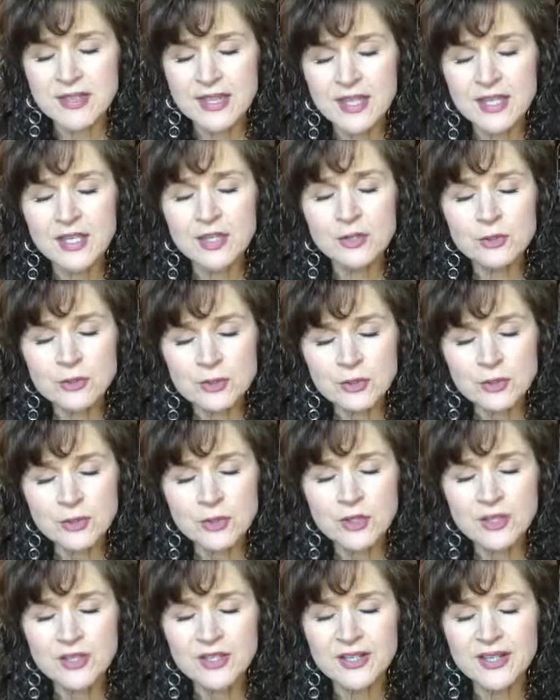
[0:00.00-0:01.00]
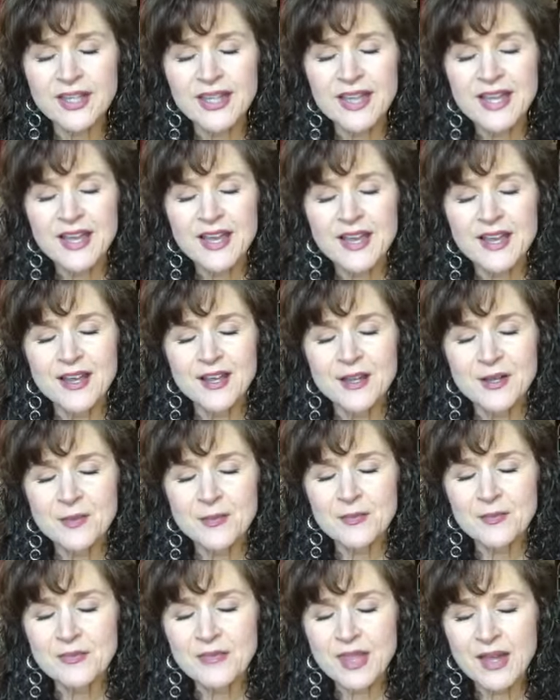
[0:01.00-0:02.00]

Thank you, Lord, um,